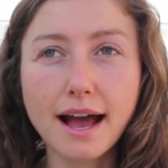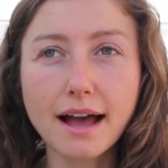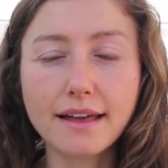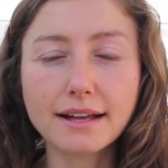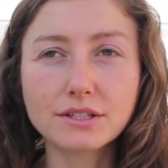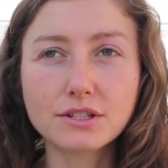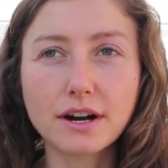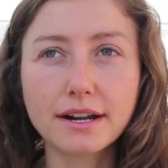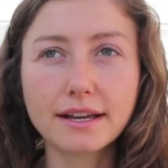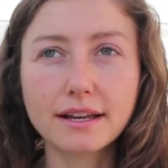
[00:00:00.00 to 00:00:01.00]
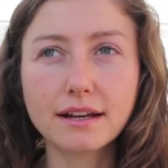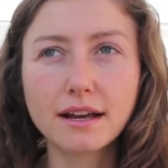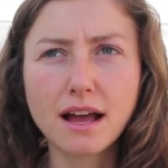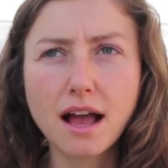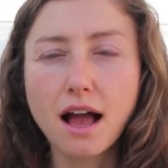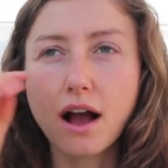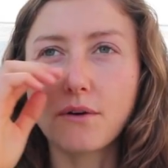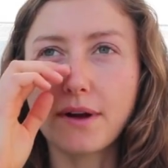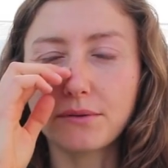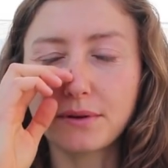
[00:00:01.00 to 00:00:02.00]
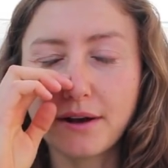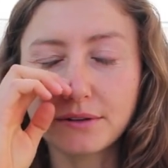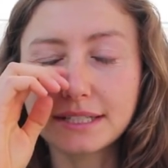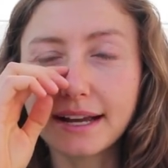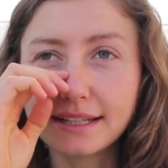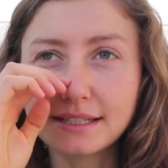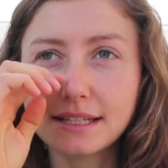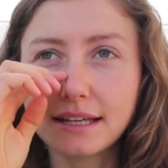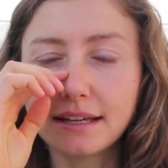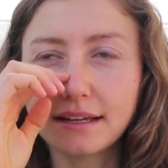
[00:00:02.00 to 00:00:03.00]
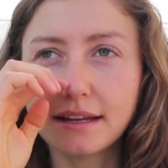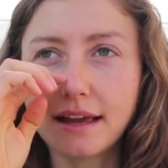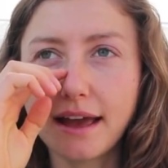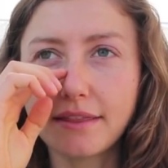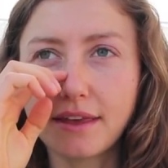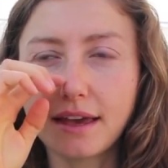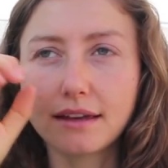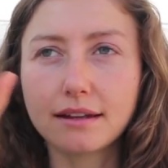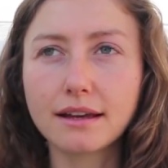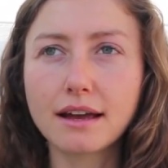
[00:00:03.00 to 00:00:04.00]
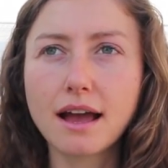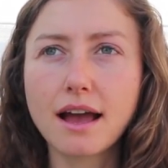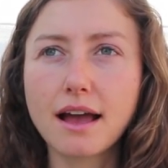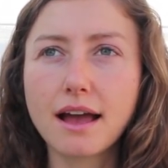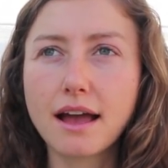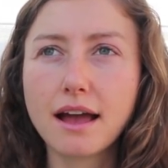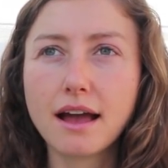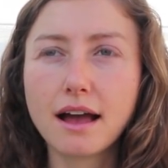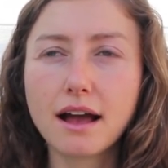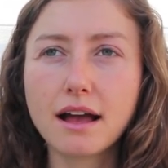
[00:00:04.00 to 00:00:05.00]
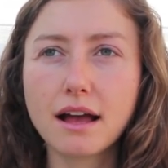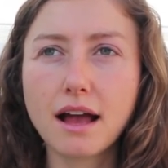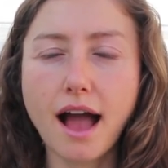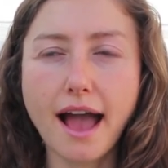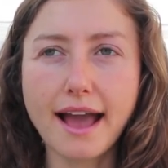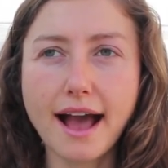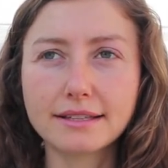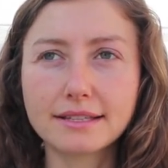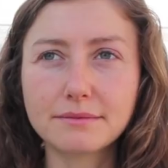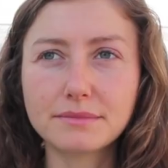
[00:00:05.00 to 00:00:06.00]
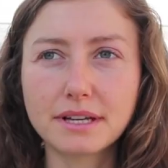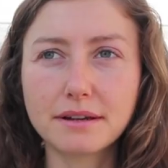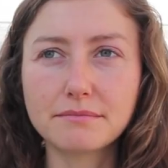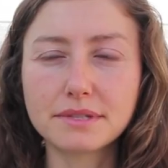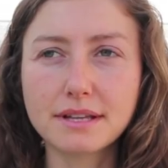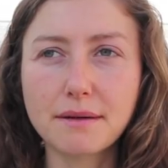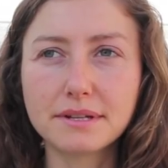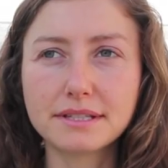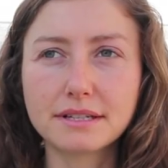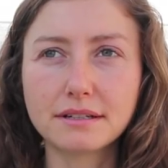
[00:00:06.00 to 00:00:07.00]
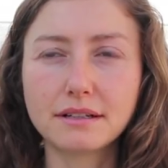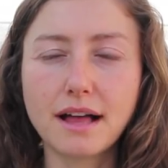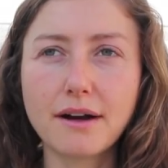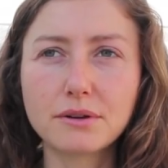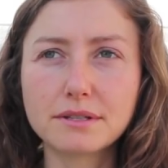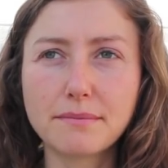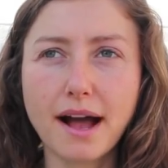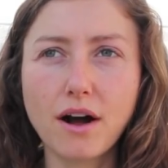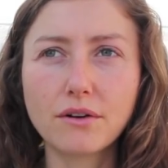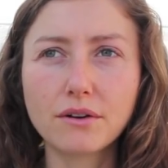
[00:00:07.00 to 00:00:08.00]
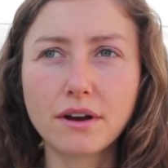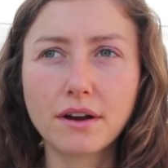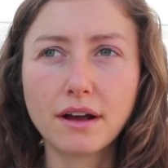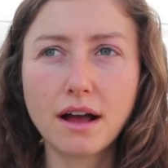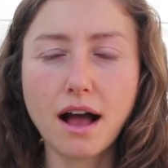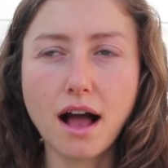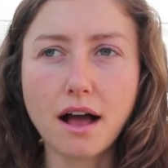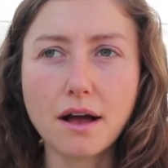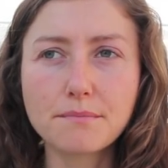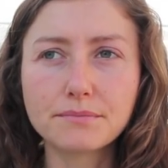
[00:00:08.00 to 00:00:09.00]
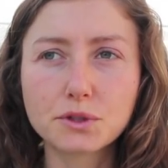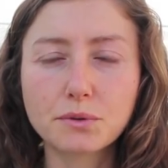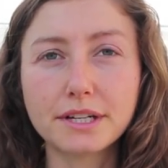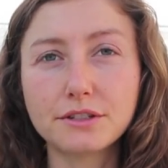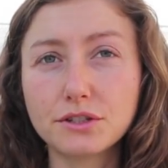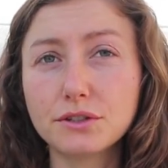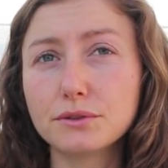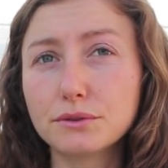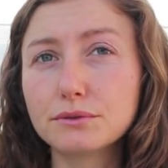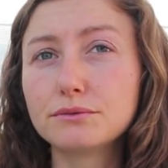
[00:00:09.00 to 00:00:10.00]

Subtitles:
that started around when I was 19, and then I had symptoms up until I was about 22.